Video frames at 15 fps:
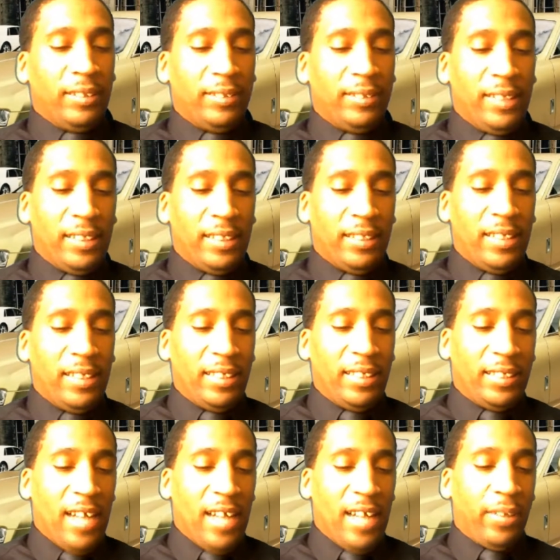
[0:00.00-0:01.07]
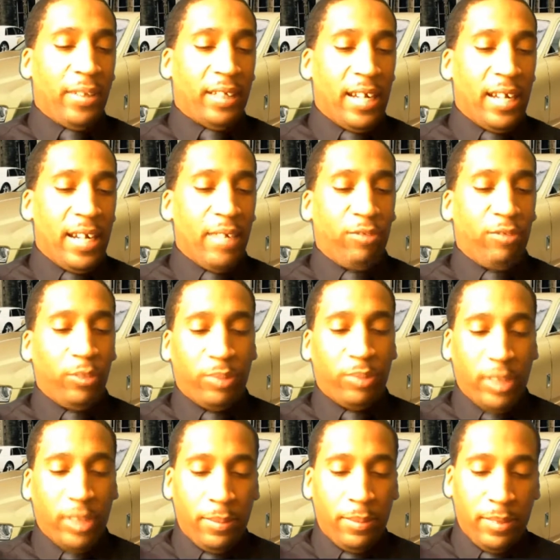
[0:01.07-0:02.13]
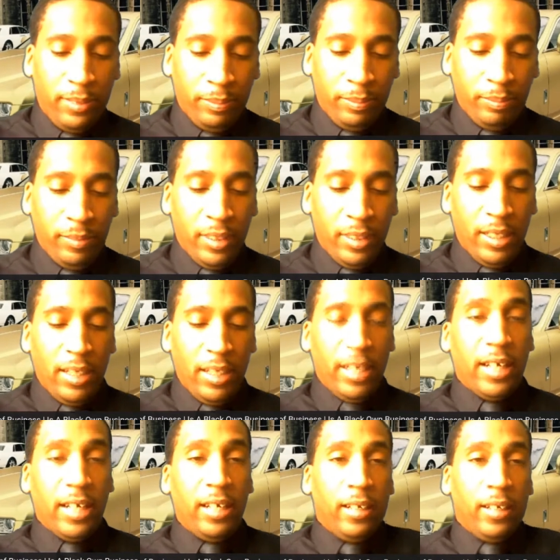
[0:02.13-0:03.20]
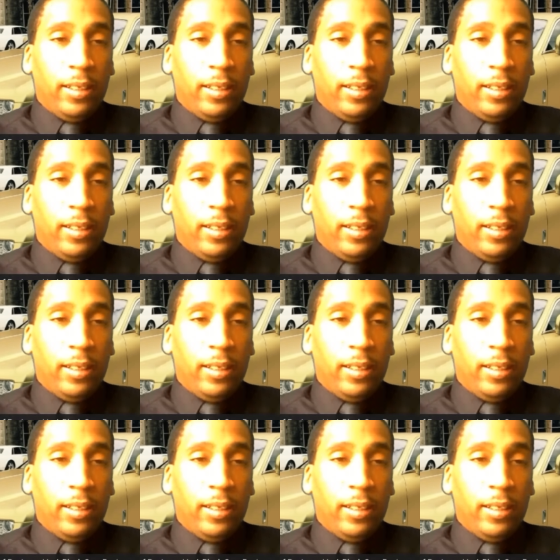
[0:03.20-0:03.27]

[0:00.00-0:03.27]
this topic came from something, and